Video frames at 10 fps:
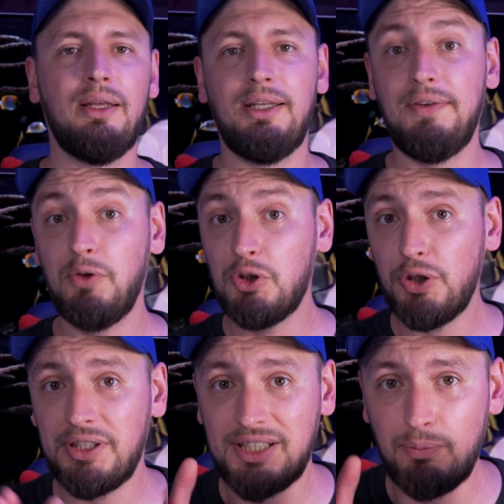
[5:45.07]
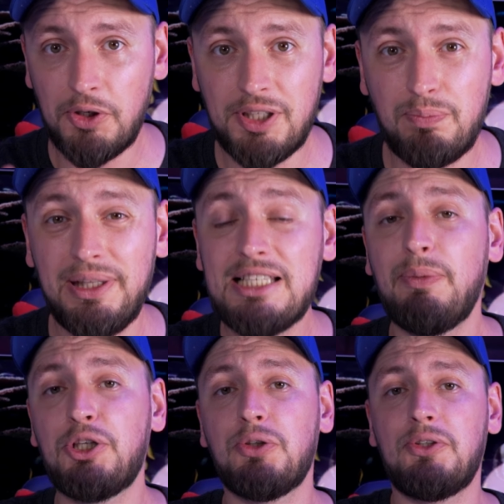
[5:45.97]
If you enjoyed this unboxing, please
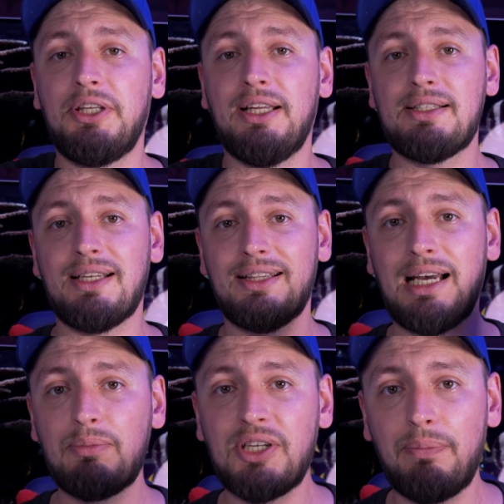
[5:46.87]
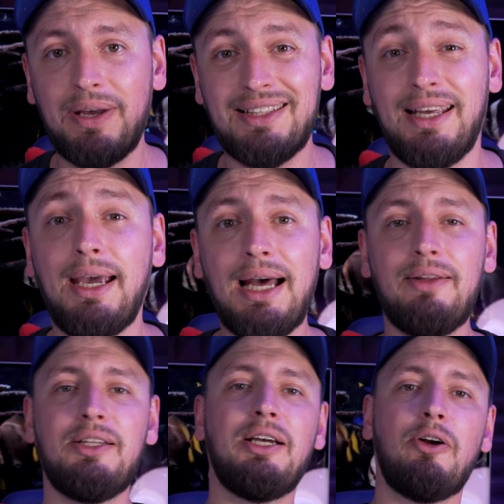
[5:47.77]
make sure to hit that thumbs up, and I
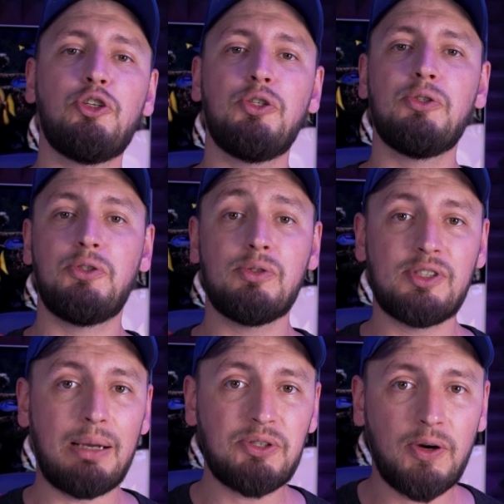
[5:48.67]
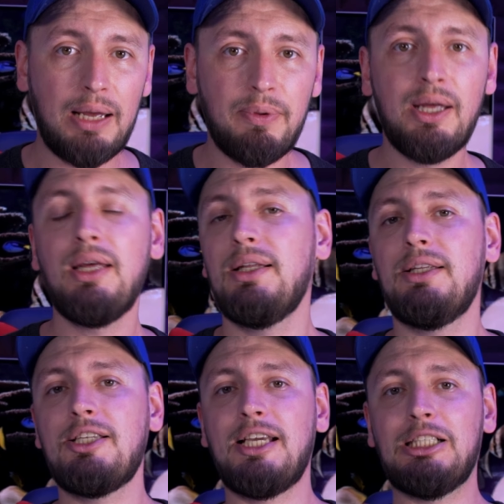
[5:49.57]
highly encourage you to subscribe.
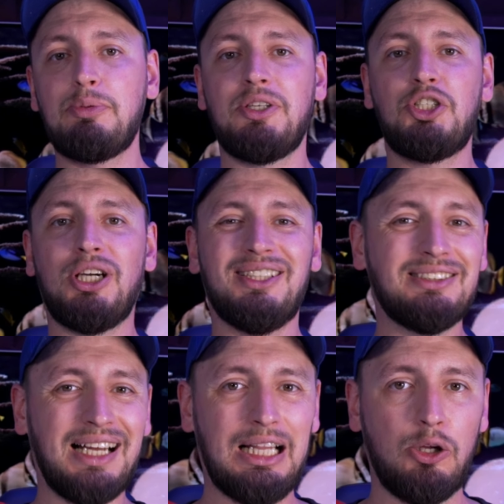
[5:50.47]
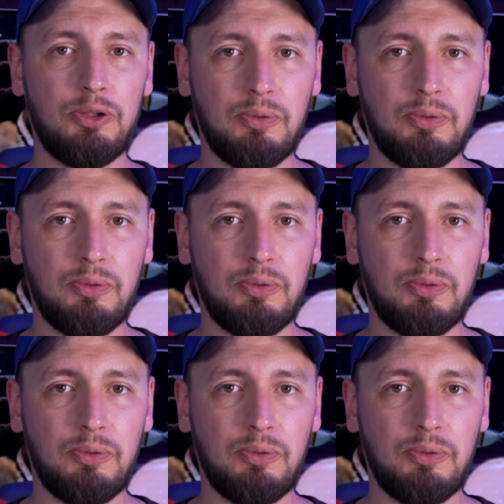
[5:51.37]
This helps this channel a lot.